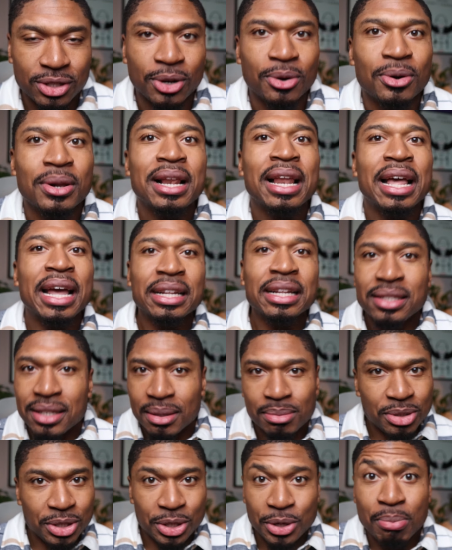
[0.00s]
So it's
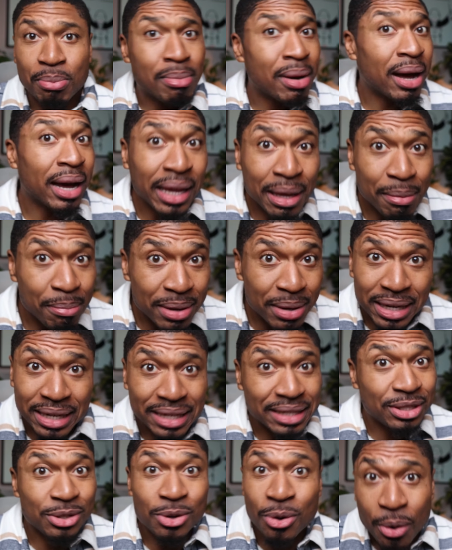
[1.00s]
up to you. Mind your
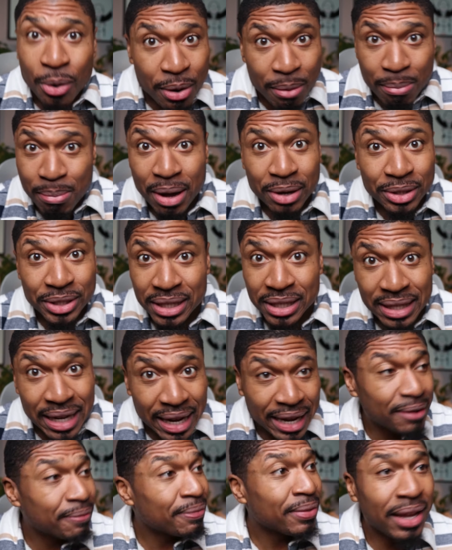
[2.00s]
business, going about your
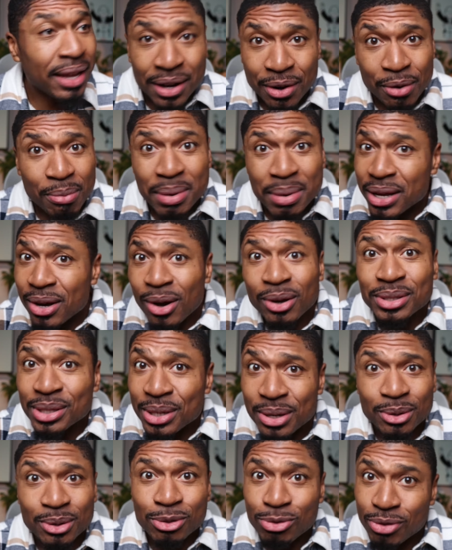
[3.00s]
day, and don't be
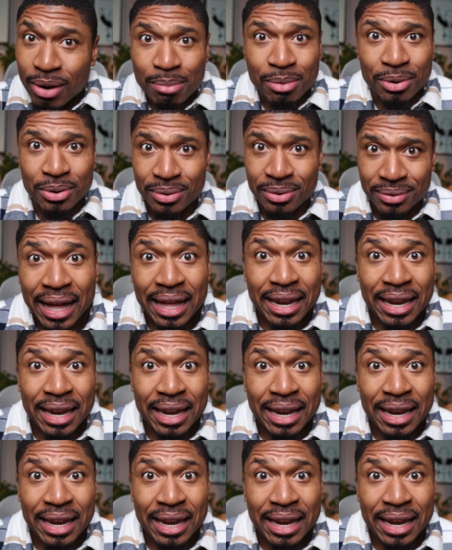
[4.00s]
causing no trouble.